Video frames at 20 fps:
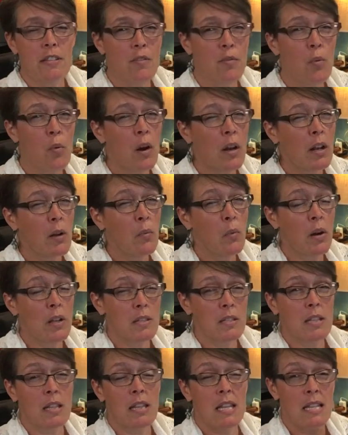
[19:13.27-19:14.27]
of what it
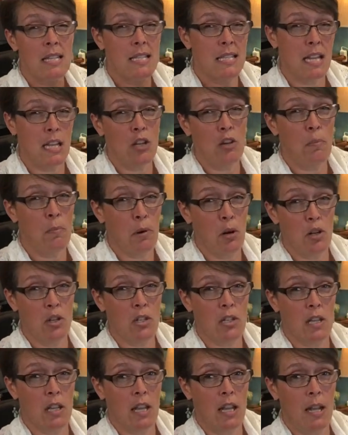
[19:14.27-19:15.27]
was that they sent you
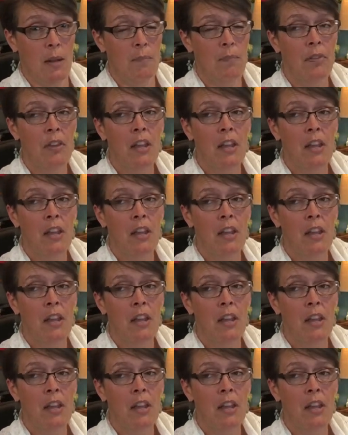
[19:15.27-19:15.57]
personally.